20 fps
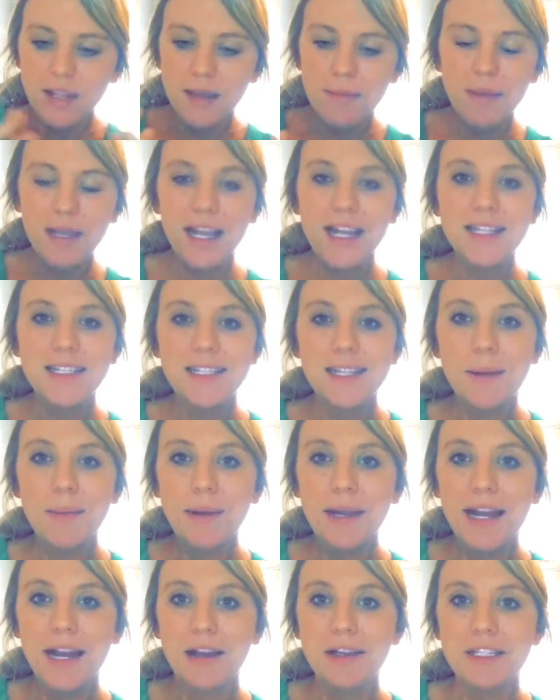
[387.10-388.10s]
because
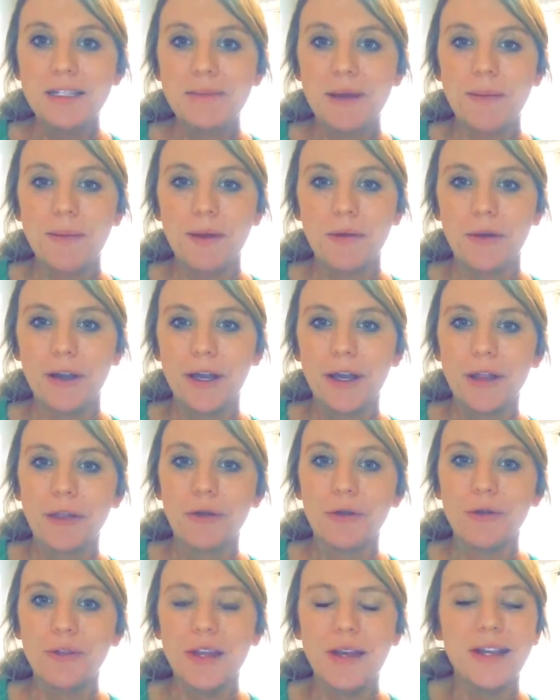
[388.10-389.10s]
somebody else may be going
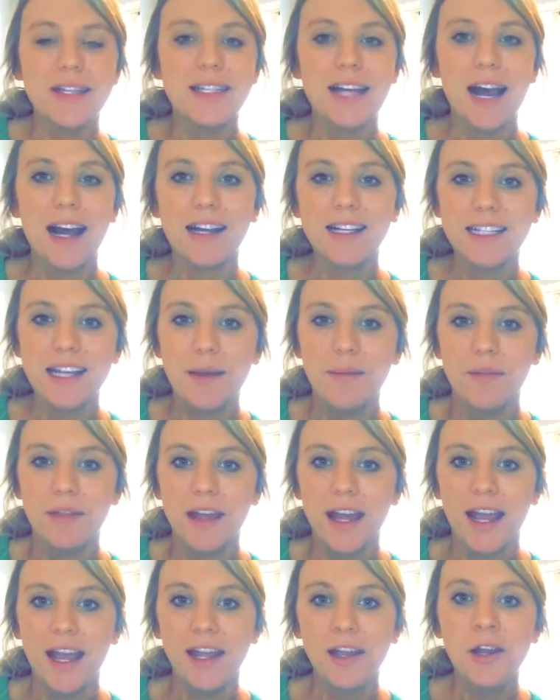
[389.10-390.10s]
through the exact same
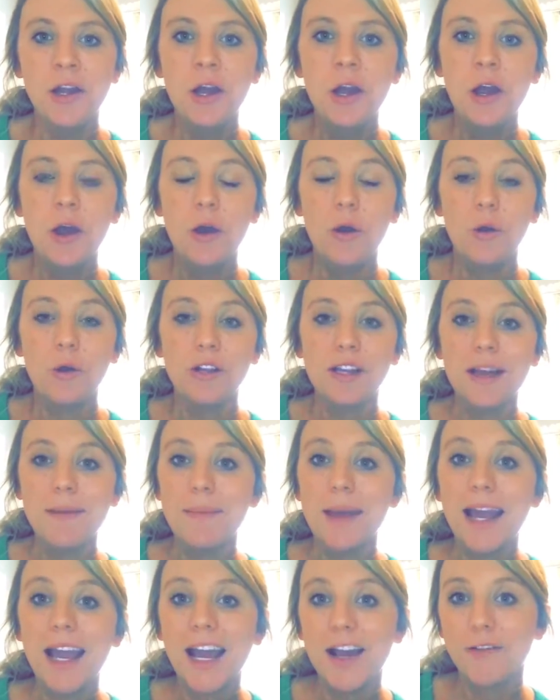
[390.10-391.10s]
thing, or they
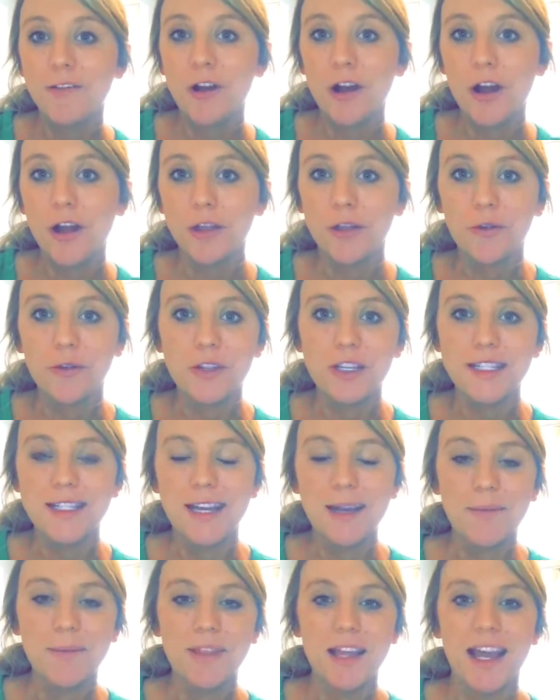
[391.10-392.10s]
may have gone through the
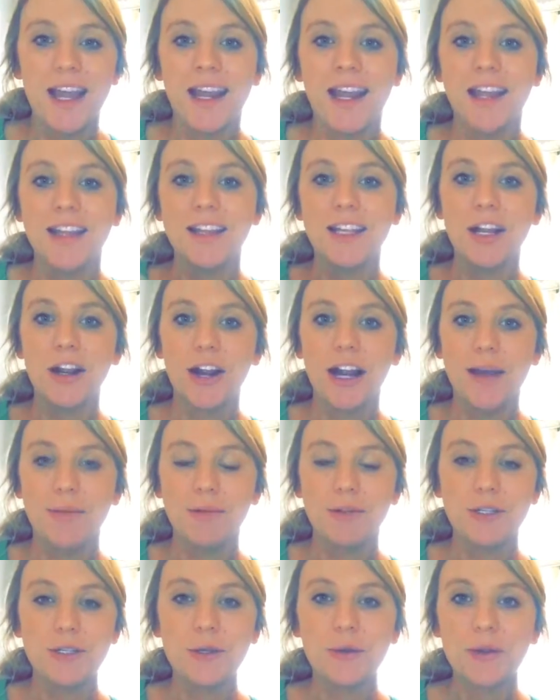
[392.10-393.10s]
same thing and they're
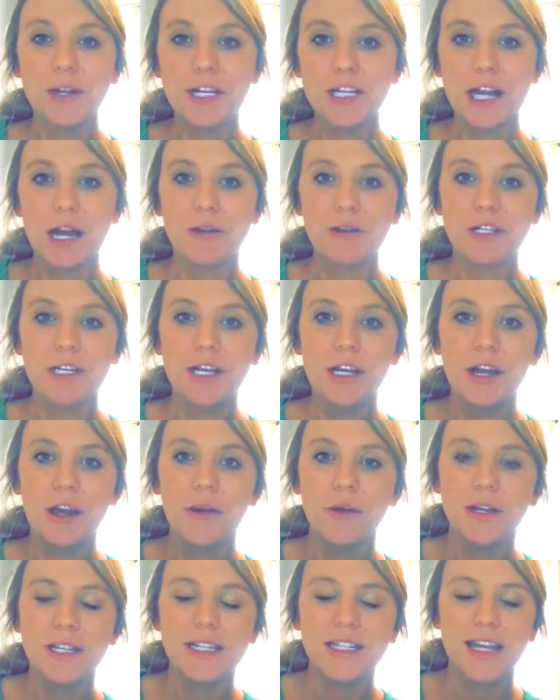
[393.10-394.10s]
able to reach out to
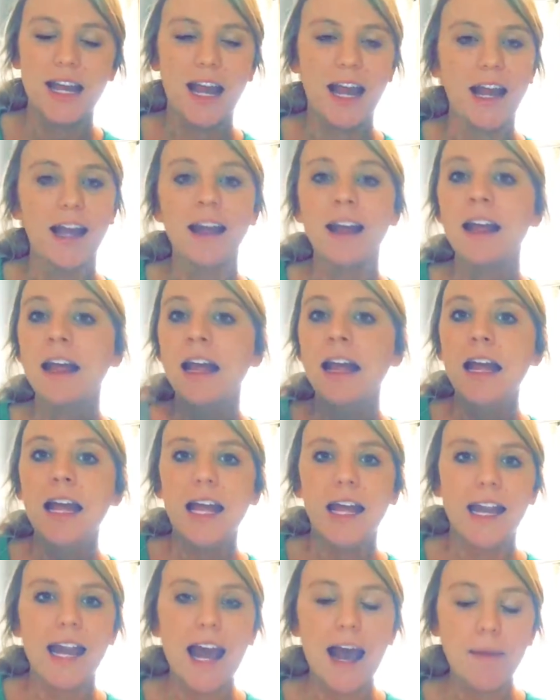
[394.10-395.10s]
you and say,
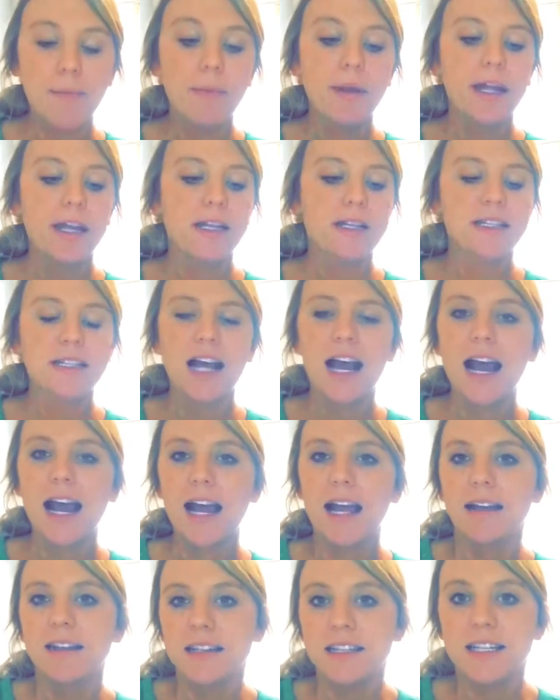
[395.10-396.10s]
it happens,
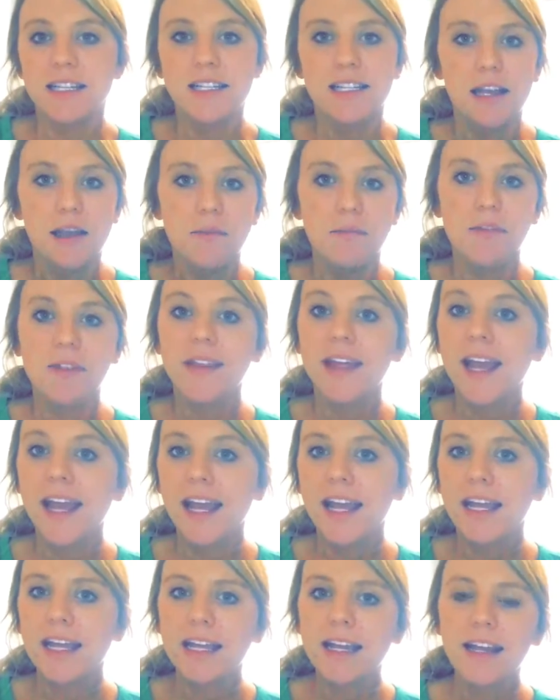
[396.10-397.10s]
I did the same
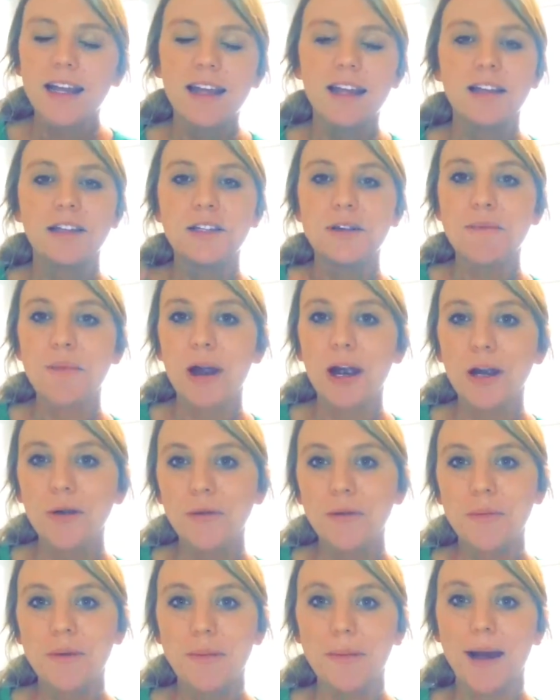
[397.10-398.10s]
thing, tomorrow
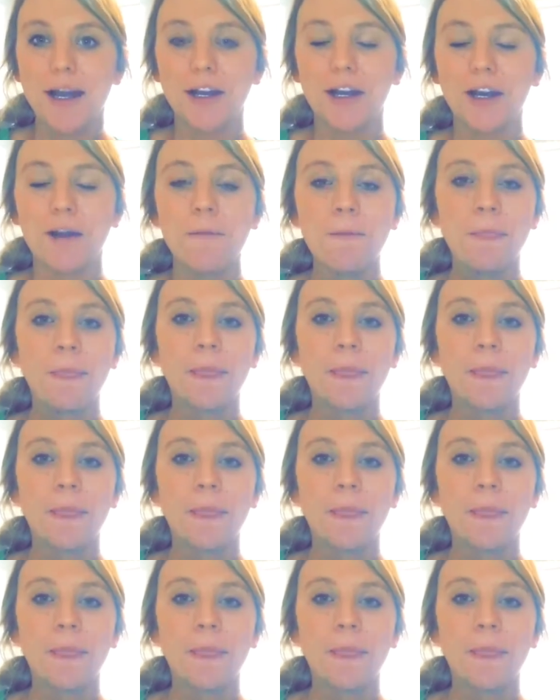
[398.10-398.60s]
will be better.